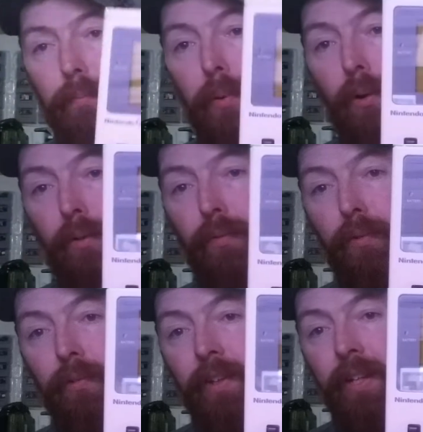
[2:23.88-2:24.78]
part
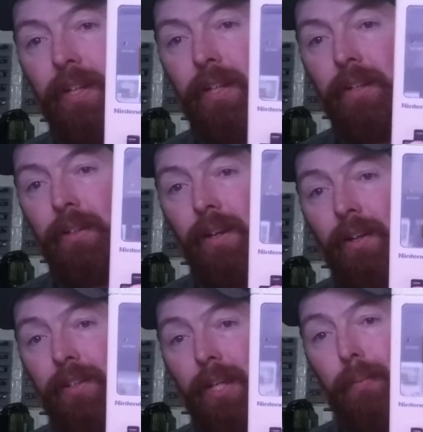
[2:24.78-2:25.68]
for the
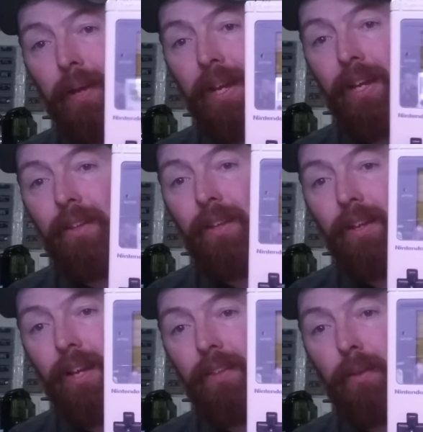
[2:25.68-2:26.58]
D-pad
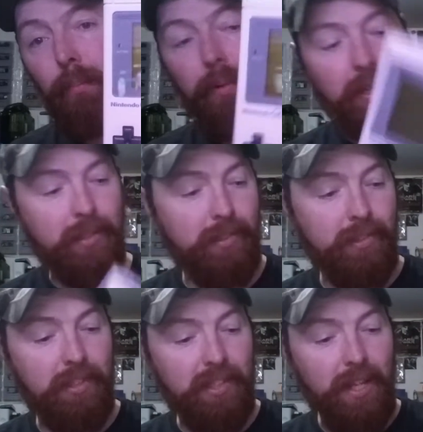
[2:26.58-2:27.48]
and the
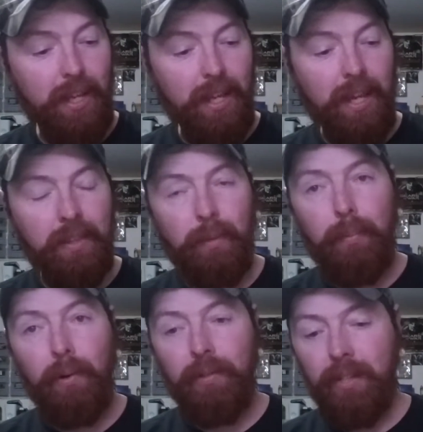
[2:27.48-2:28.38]
buttons, and the
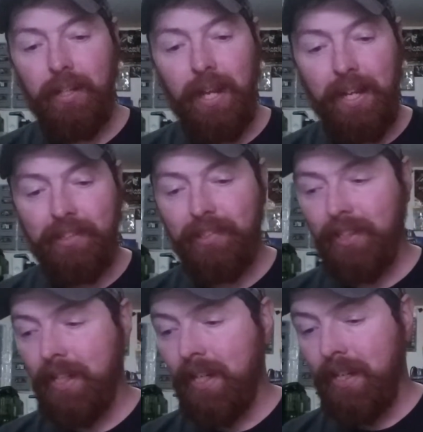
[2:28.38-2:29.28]
part that
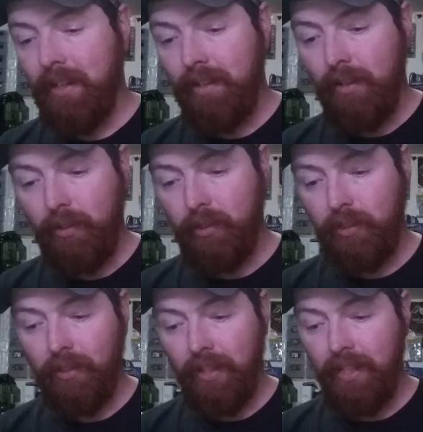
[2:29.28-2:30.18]
actually hooks
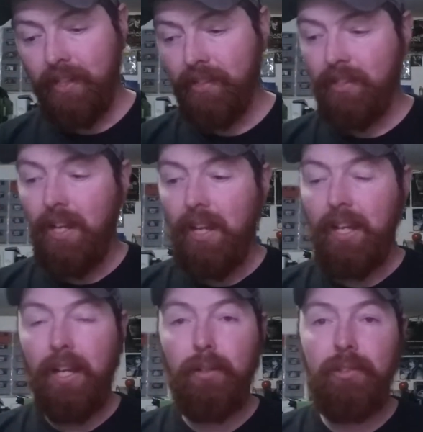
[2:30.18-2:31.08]
to this
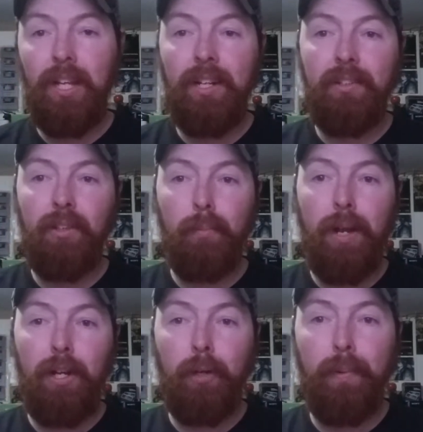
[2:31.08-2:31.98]
and goes down into the
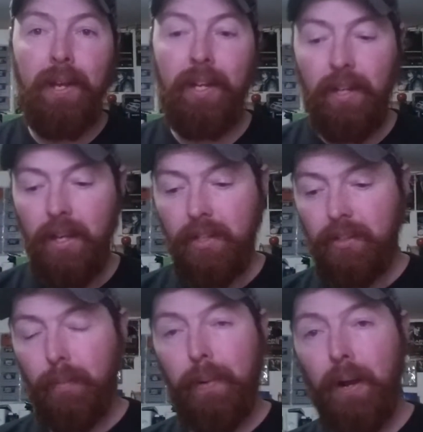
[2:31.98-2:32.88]
battery pack
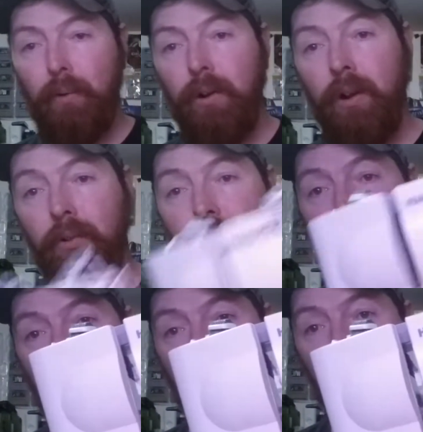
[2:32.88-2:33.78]
to power on
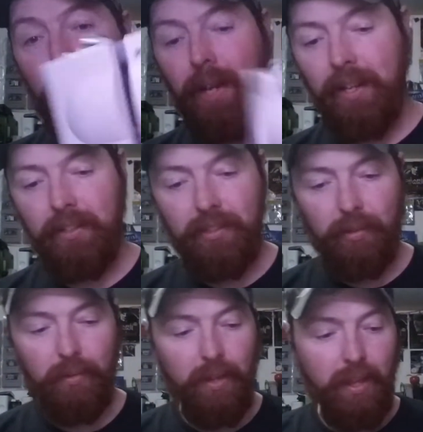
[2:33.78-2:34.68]
the handy pack.
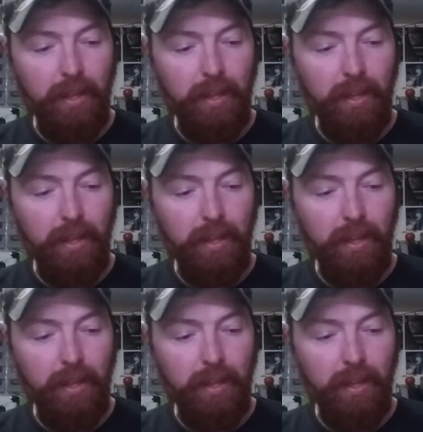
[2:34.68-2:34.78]
So,